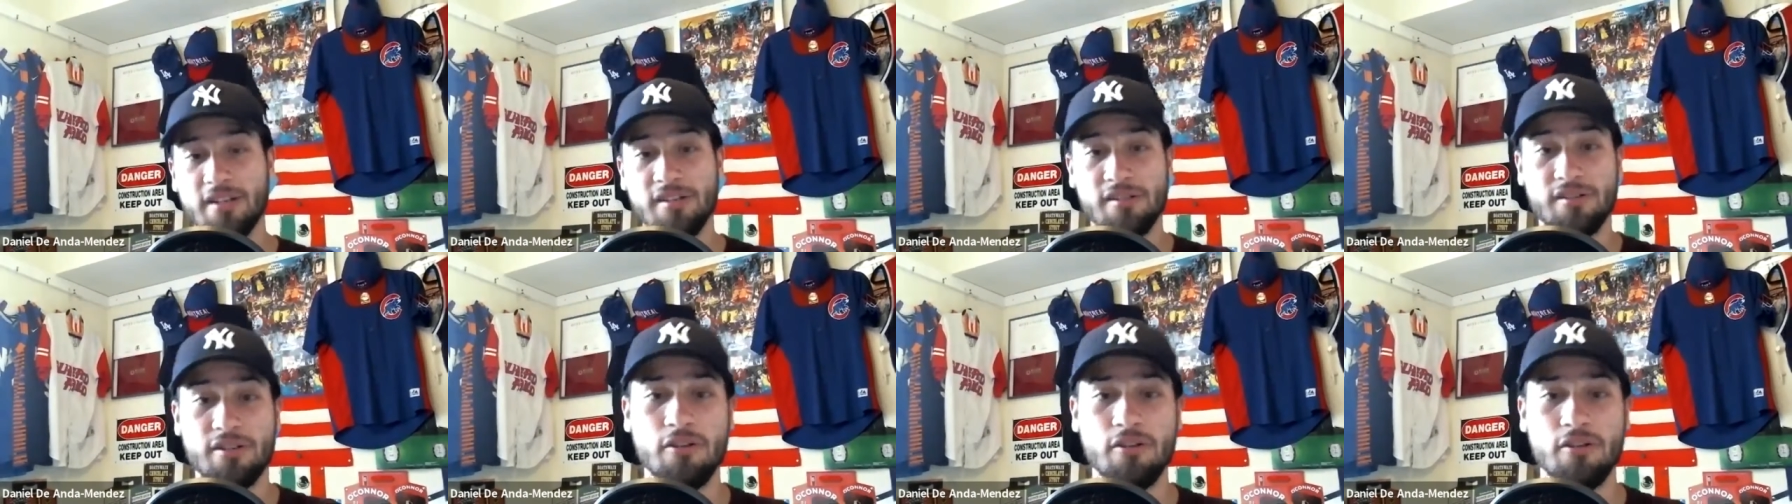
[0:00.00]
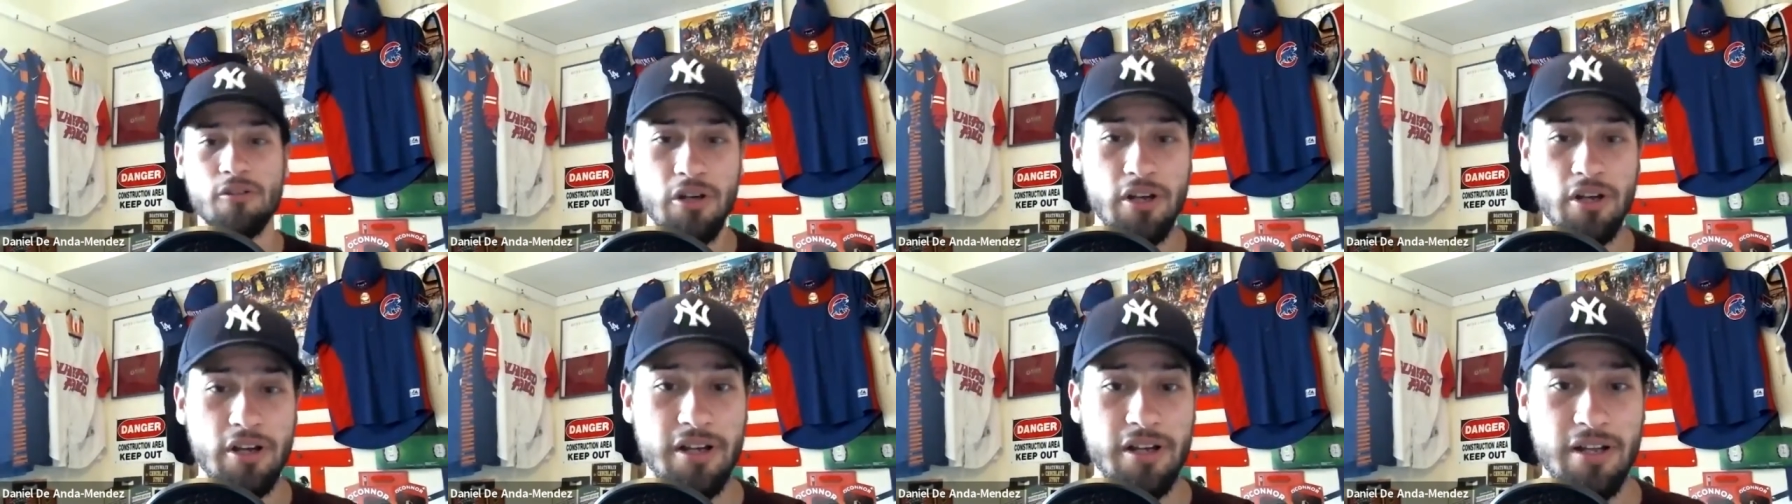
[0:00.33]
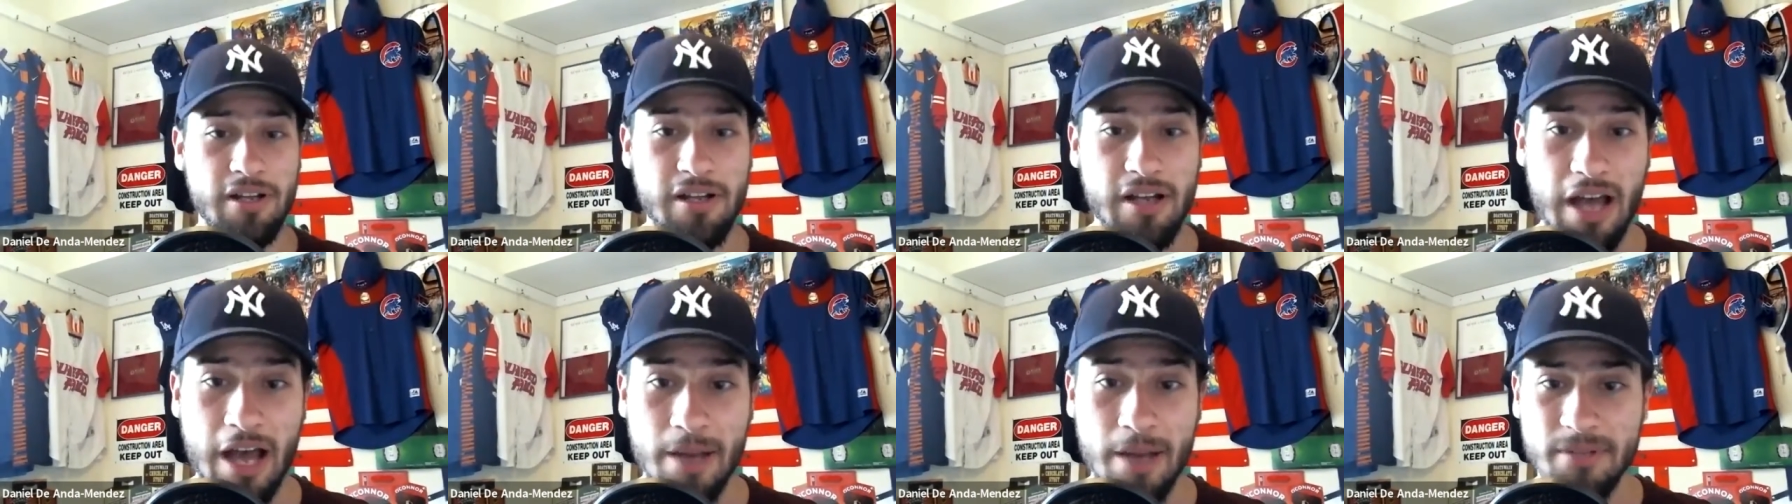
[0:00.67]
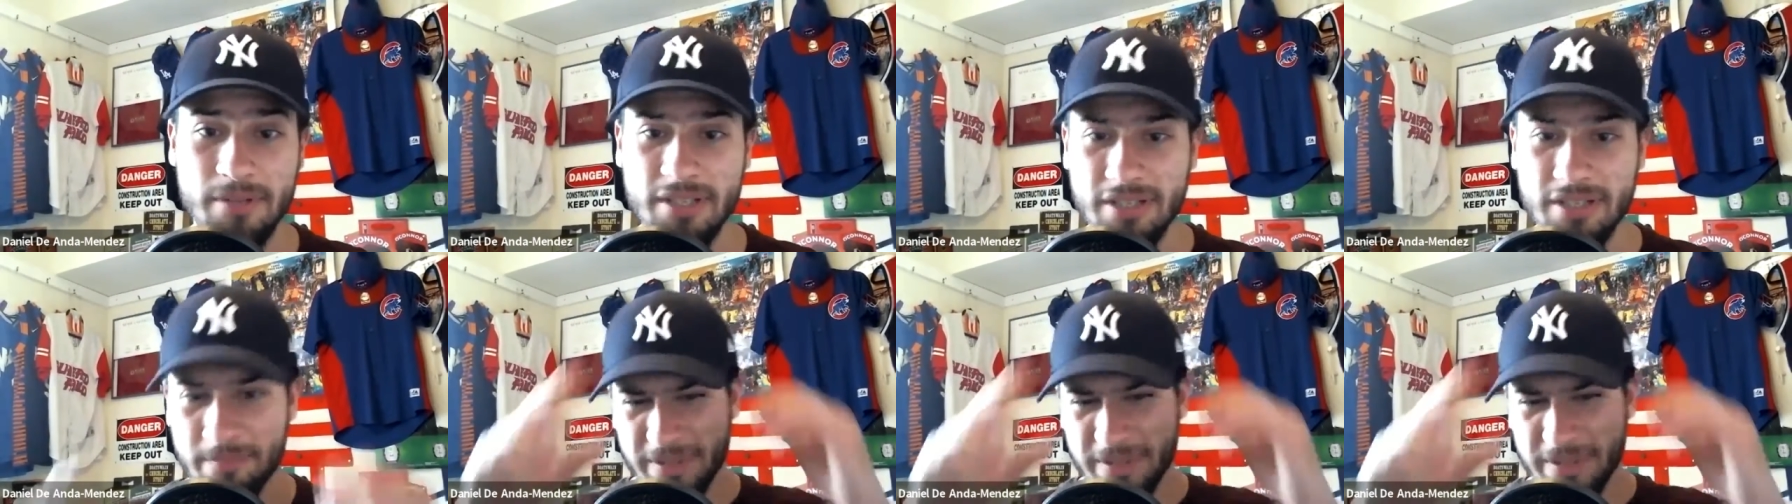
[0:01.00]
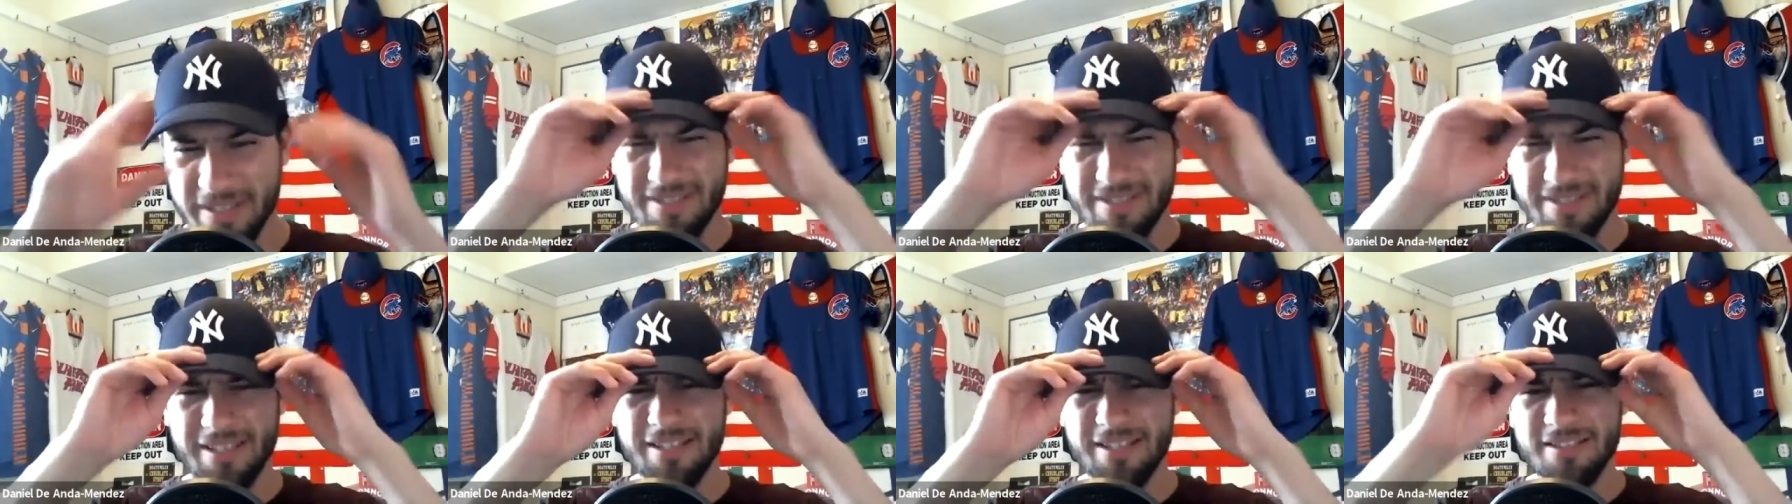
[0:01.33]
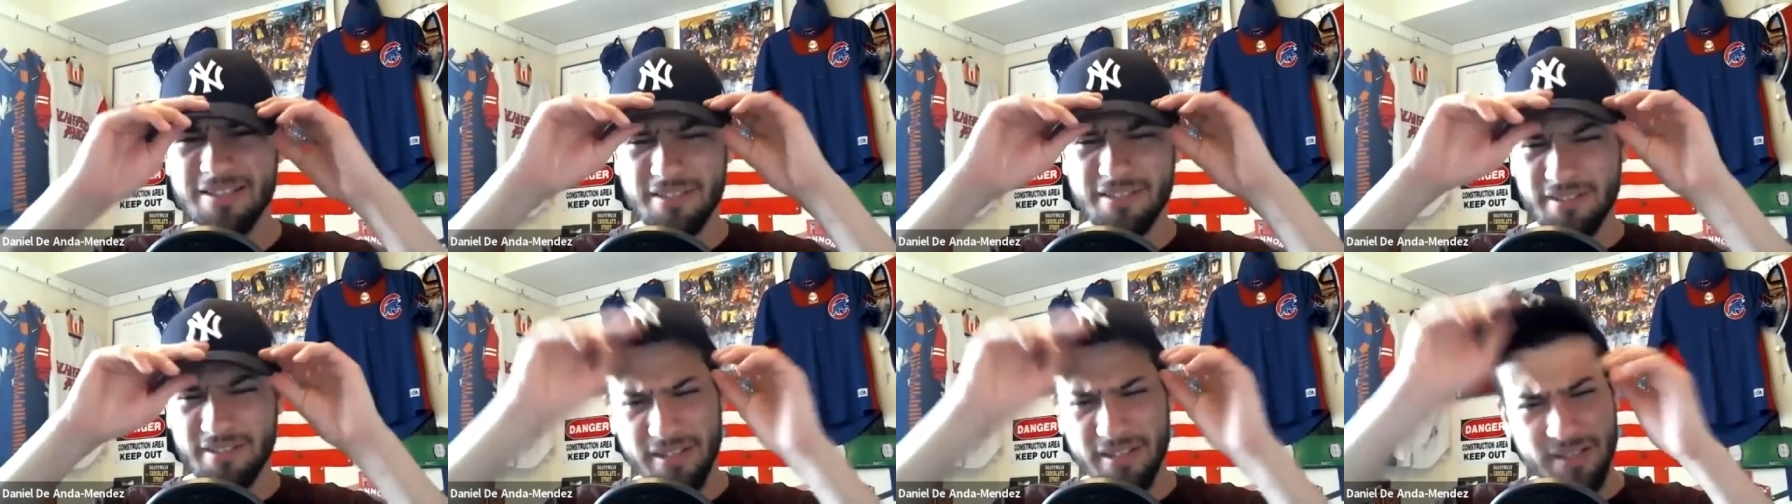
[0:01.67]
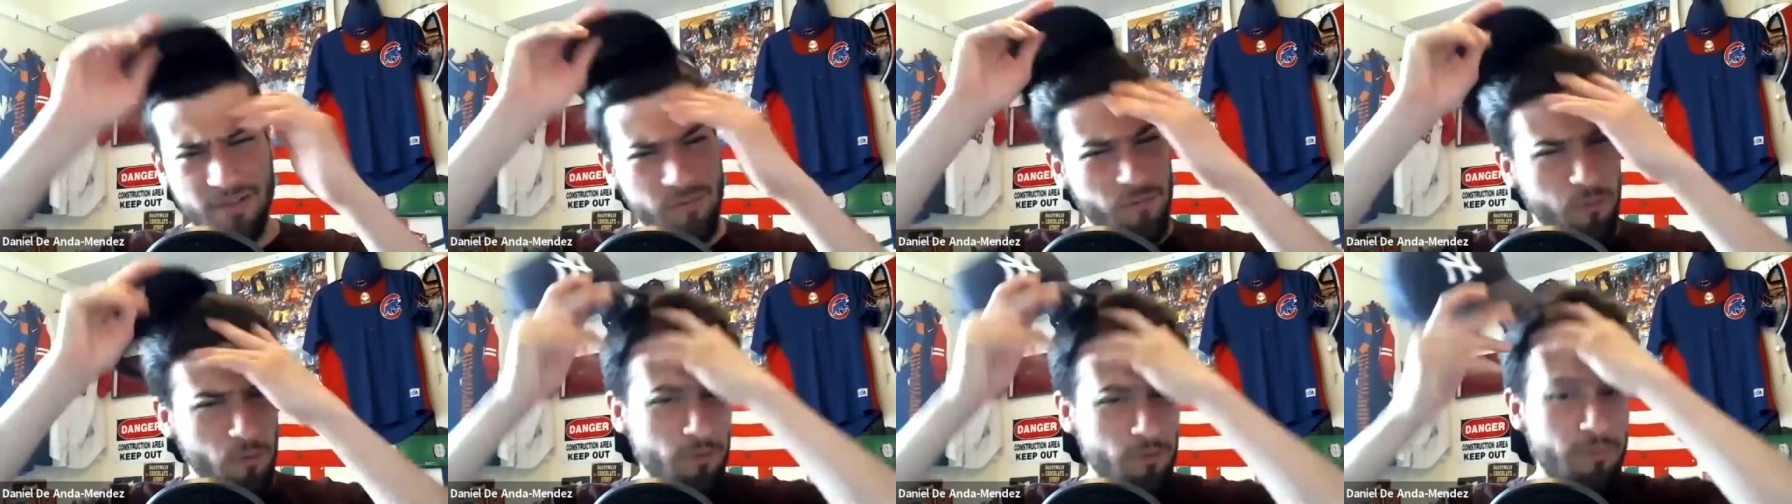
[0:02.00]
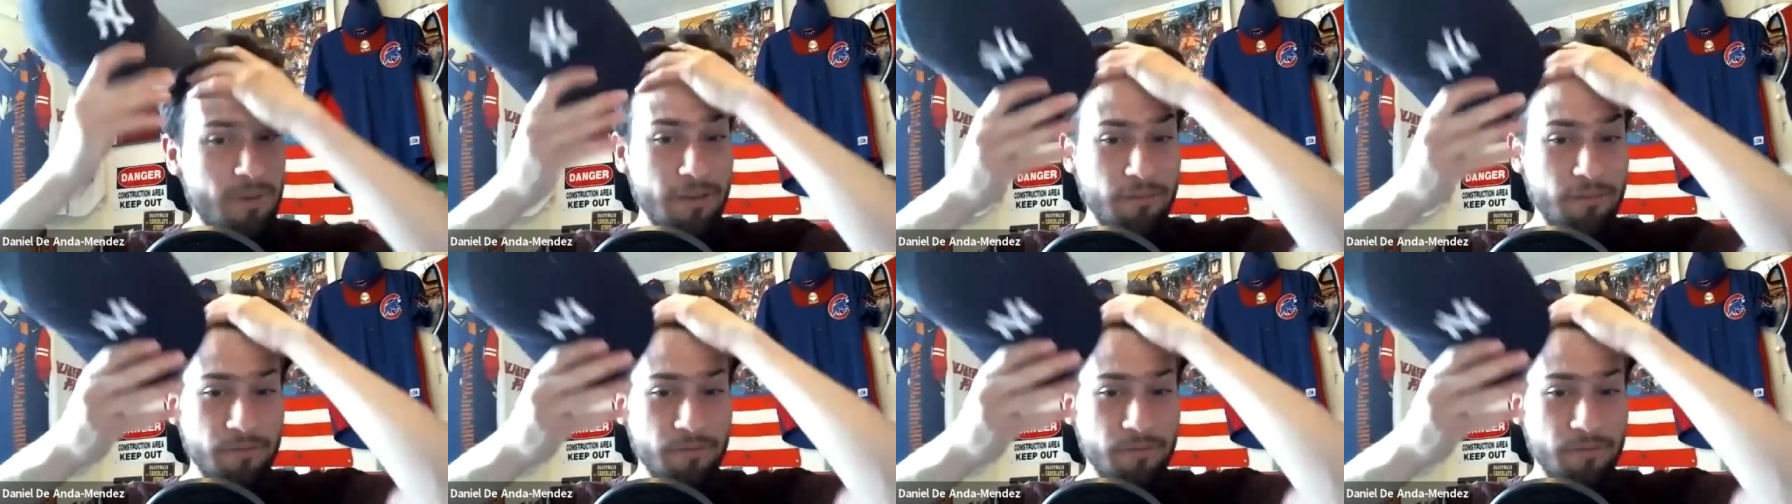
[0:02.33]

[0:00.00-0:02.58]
So I'm going to be sticking to this format